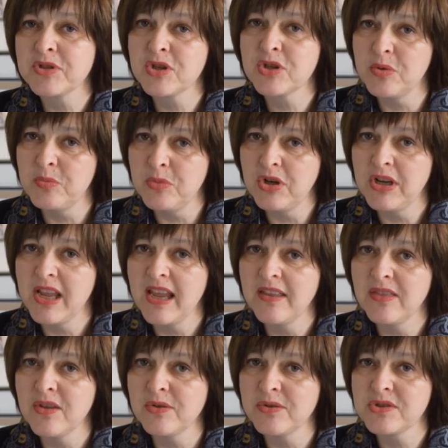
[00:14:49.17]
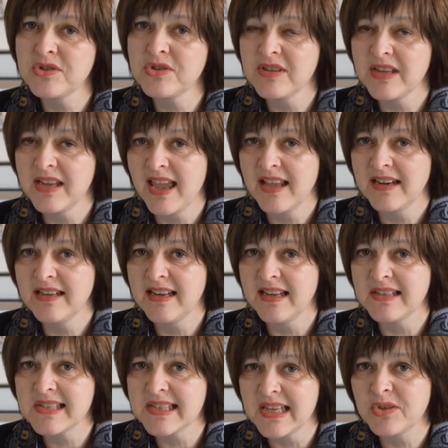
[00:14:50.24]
to communicate those to the candidates